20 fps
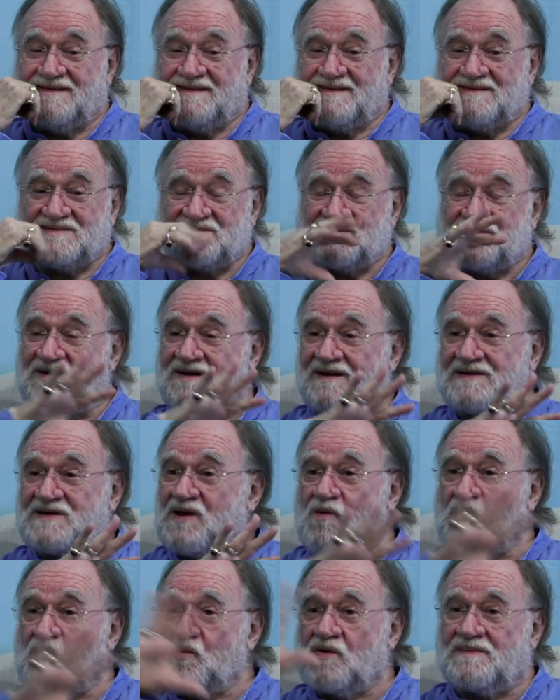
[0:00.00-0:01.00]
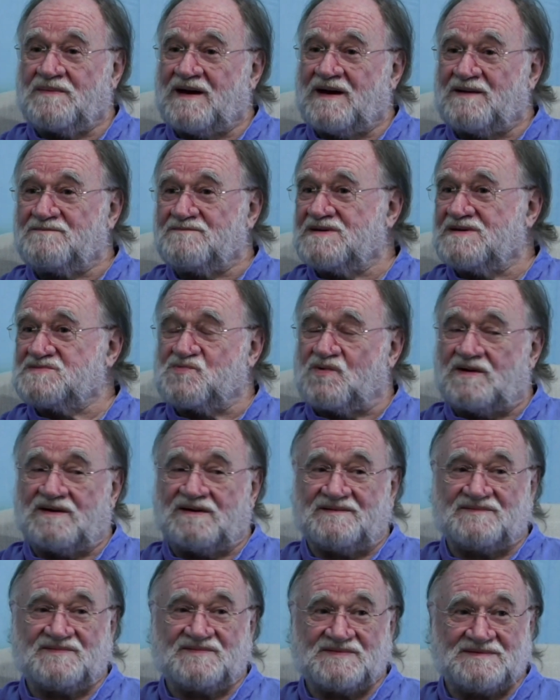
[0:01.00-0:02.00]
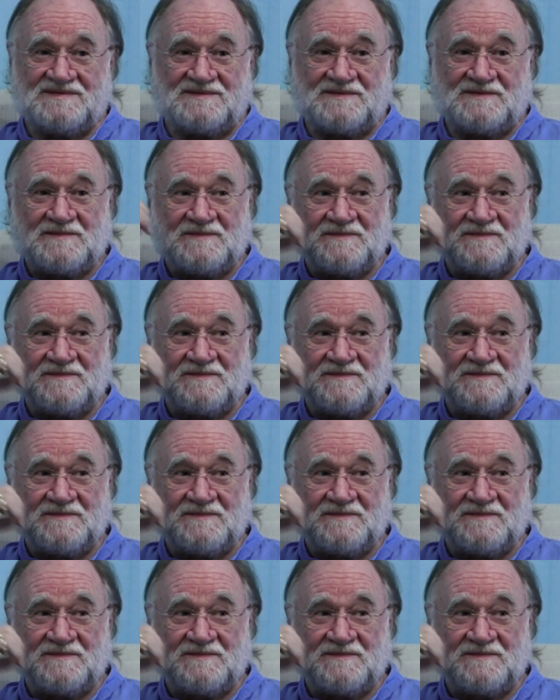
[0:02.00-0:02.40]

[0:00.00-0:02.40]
I know all about midwives. You know?